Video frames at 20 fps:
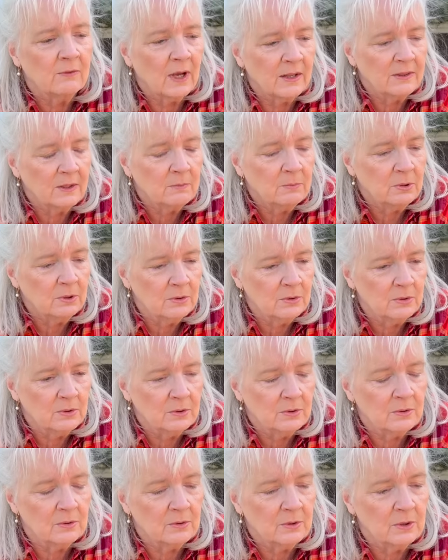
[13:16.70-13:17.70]
got the blue
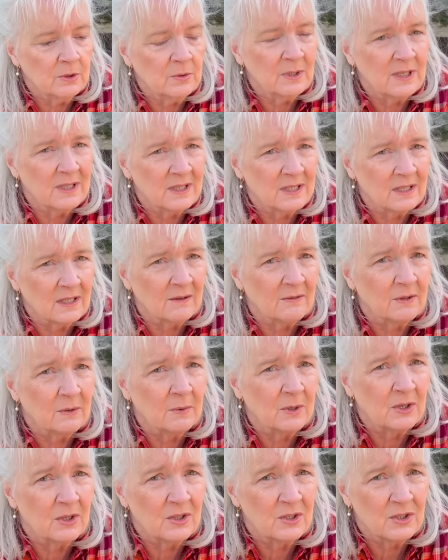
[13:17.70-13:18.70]
goo gooey stuff that
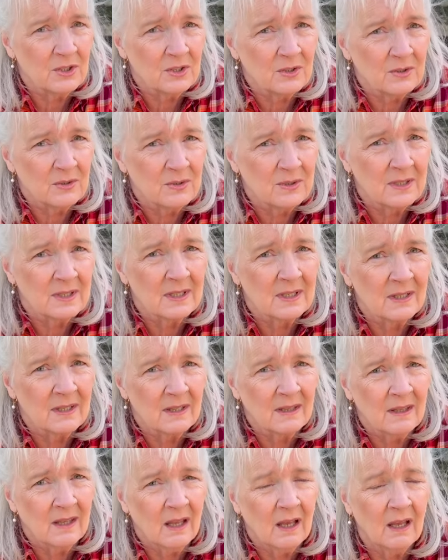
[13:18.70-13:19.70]
we could use.
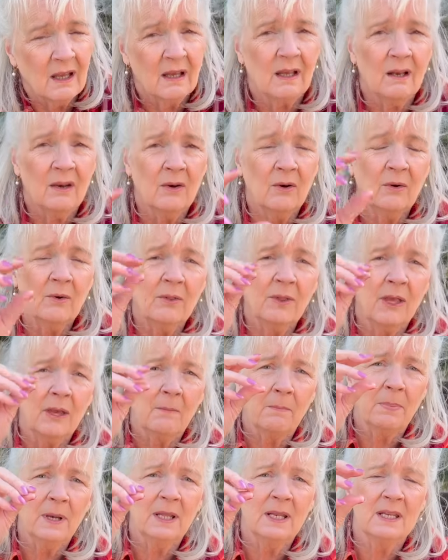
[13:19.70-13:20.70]
Gooey stuff? Oh,
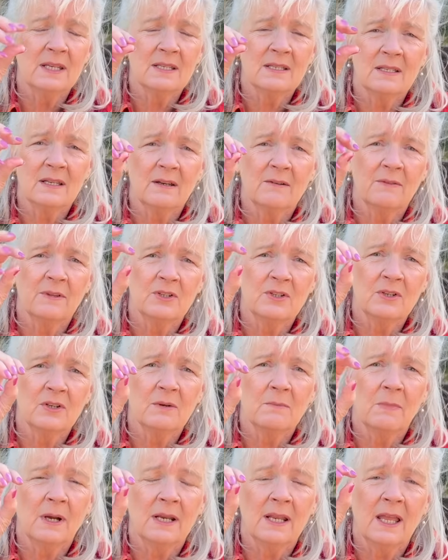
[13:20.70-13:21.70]
that putty stuff that you
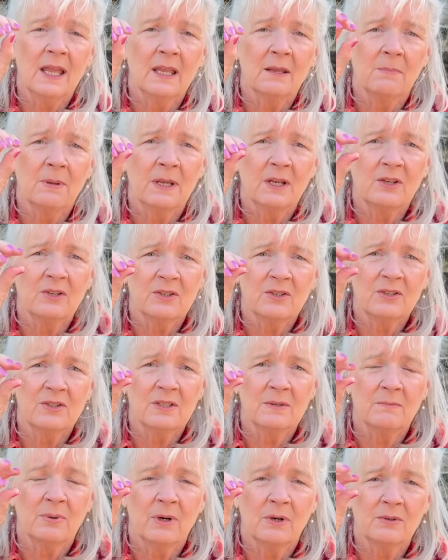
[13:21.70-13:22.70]
can buy to hang
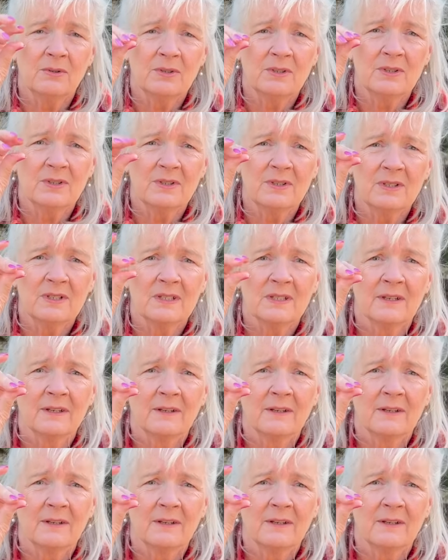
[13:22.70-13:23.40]
pictures and posters.